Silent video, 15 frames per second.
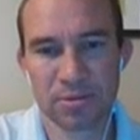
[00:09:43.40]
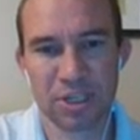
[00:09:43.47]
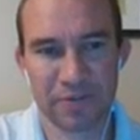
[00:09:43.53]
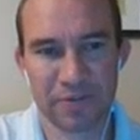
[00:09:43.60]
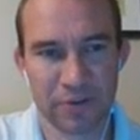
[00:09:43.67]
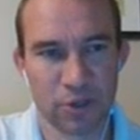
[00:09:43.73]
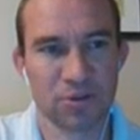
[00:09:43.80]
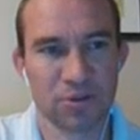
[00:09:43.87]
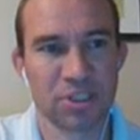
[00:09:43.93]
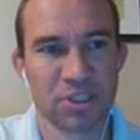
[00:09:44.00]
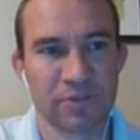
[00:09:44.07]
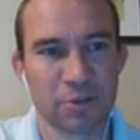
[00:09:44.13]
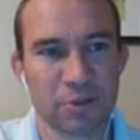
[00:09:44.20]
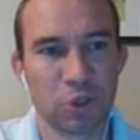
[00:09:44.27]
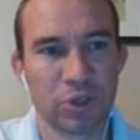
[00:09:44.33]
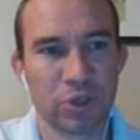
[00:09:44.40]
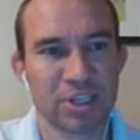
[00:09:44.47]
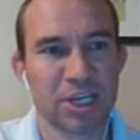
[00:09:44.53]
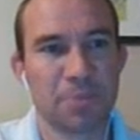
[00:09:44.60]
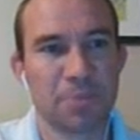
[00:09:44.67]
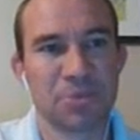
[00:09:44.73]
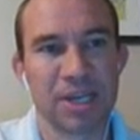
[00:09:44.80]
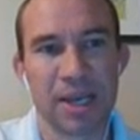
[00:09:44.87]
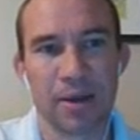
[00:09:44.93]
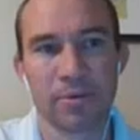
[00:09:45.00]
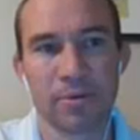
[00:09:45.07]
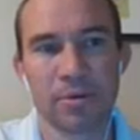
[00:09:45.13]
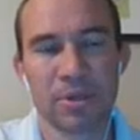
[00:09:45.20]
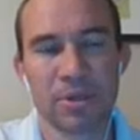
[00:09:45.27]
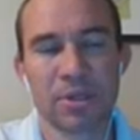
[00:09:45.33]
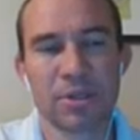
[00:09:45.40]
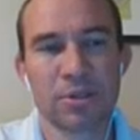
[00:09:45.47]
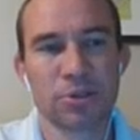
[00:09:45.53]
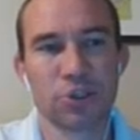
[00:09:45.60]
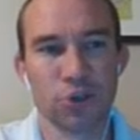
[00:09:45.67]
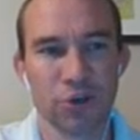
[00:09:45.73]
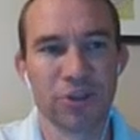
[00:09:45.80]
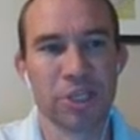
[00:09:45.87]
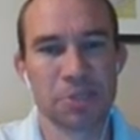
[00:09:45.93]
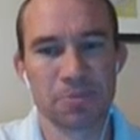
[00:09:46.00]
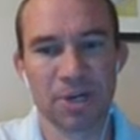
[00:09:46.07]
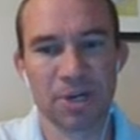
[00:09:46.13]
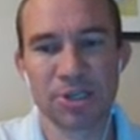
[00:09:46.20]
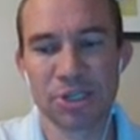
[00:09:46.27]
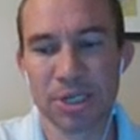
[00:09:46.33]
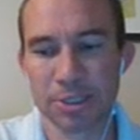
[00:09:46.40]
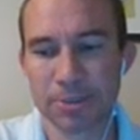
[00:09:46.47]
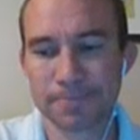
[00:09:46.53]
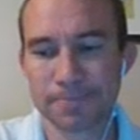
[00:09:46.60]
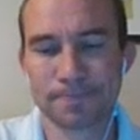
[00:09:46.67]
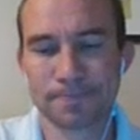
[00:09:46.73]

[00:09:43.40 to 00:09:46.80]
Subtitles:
difficulty of commuting to uptown during this project.